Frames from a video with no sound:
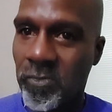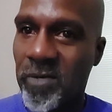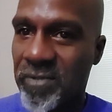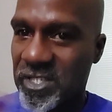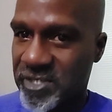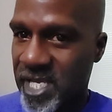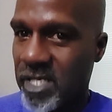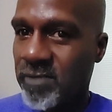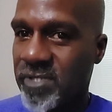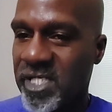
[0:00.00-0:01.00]
But for the sake
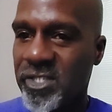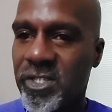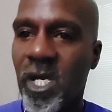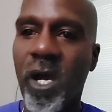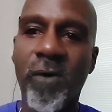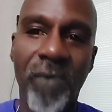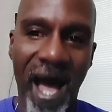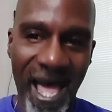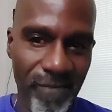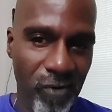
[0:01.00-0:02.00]
of this, for
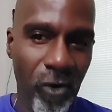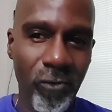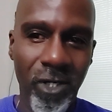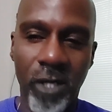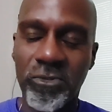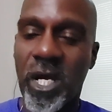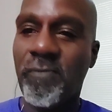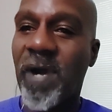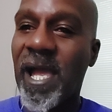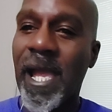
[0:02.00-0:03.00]

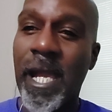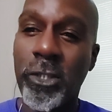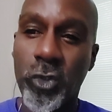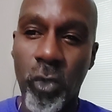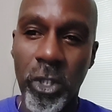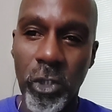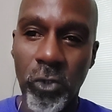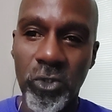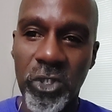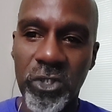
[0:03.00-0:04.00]
Android
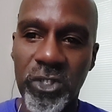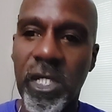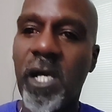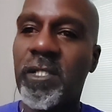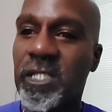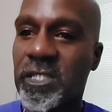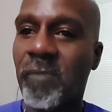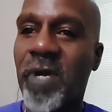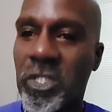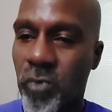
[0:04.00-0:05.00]
users, this is the
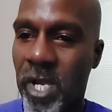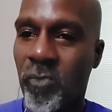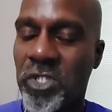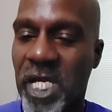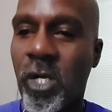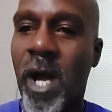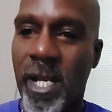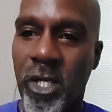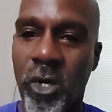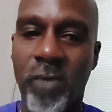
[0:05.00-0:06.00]
best way in which I know how
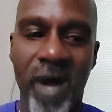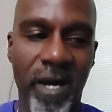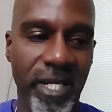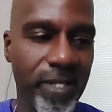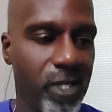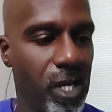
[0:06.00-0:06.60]
to go about it.